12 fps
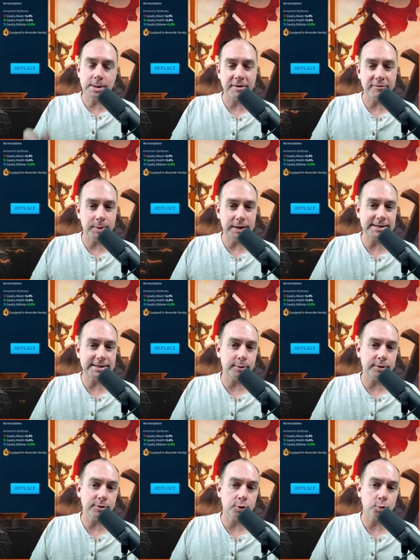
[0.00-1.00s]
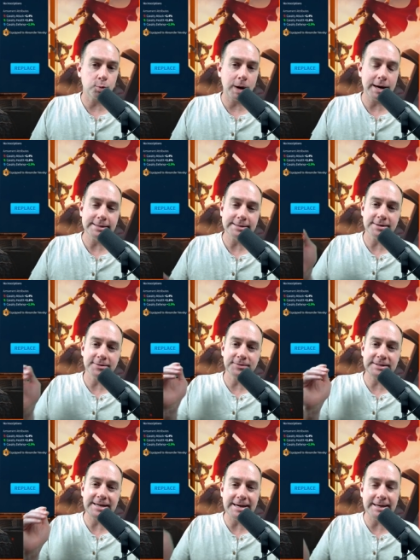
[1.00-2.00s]
What's up everybody, Psycho here the Rise
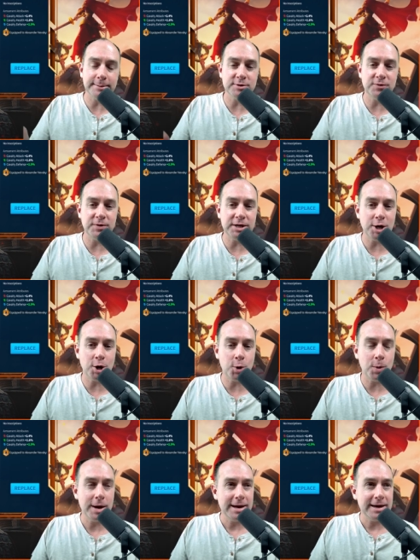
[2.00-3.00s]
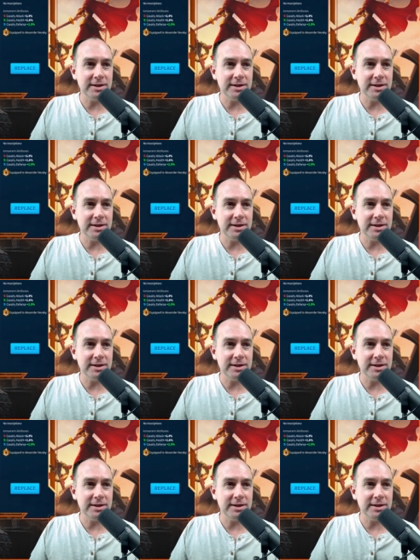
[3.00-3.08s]
of Kingdoms video.